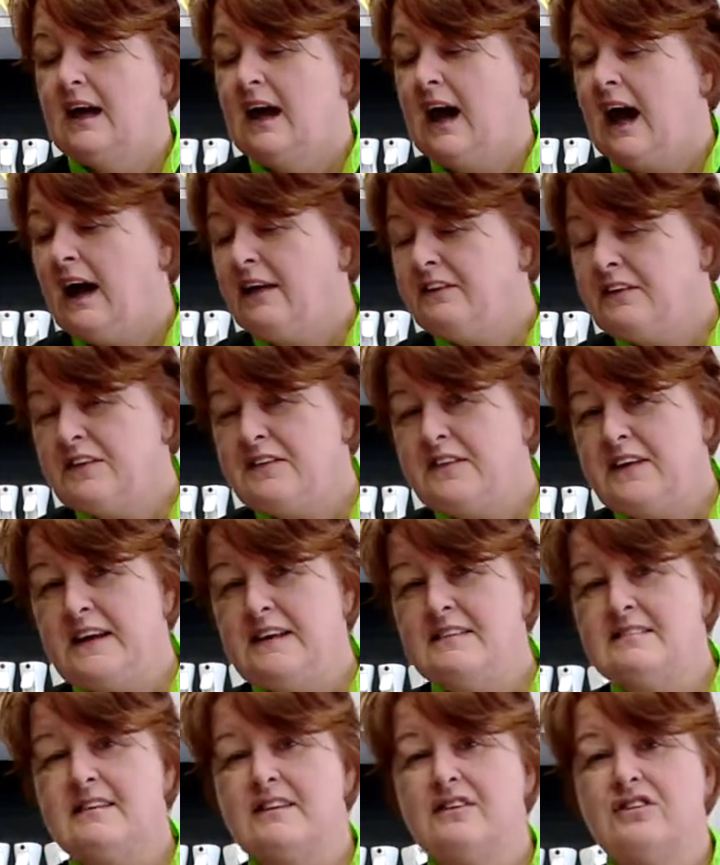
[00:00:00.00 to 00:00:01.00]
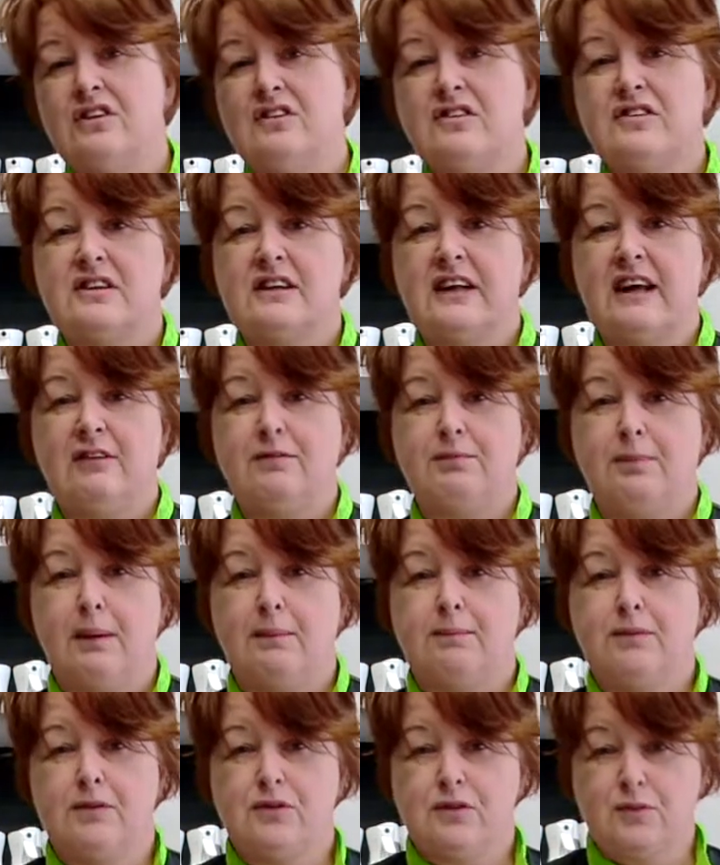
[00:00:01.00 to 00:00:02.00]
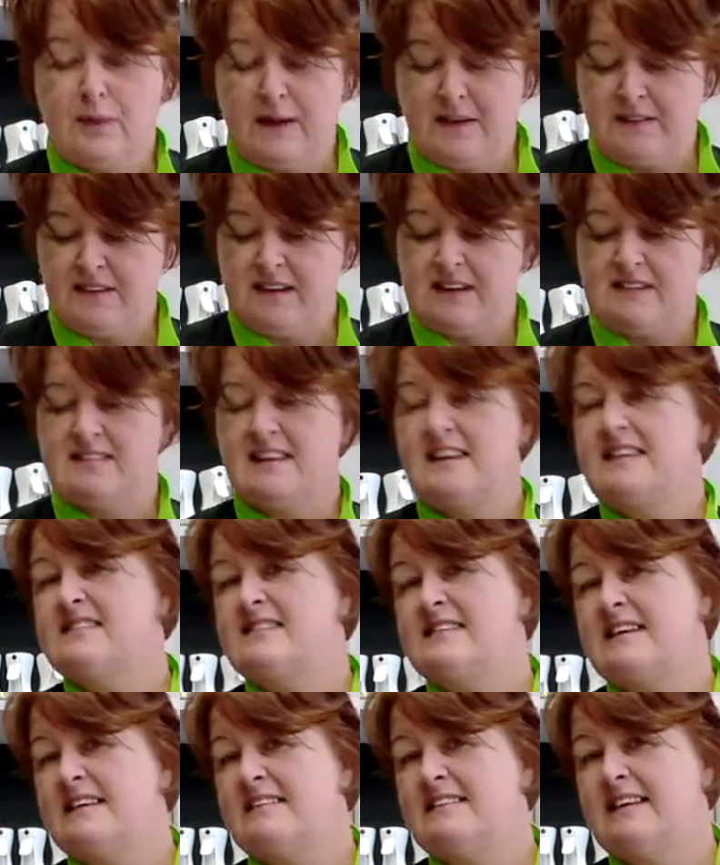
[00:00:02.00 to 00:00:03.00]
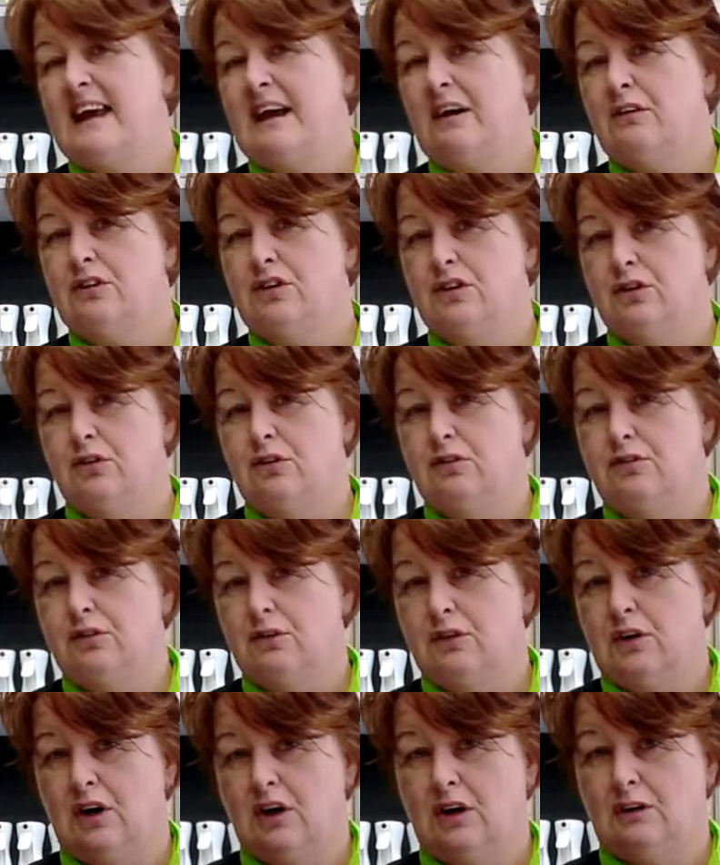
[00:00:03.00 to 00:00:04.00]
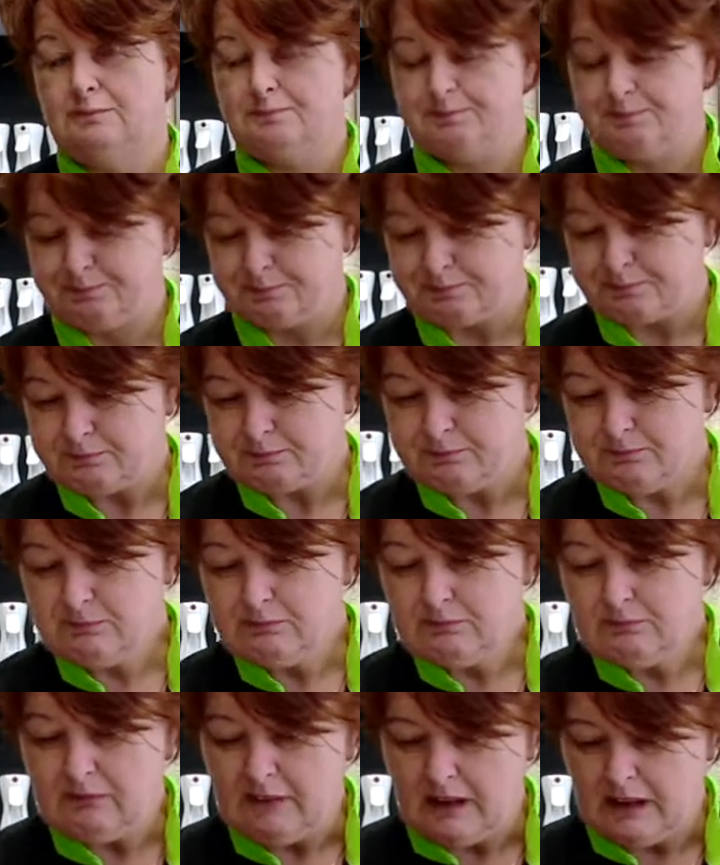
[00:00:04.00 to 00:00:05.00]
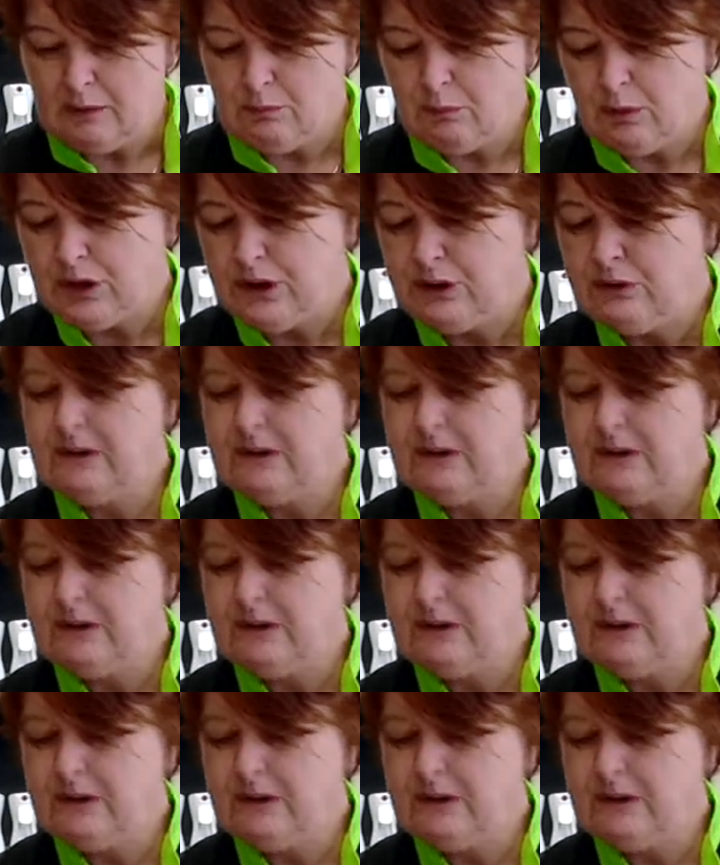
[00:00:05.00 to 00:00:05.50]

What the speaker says: Other things that dogs can have problems with is they sit down an awful lot. And what you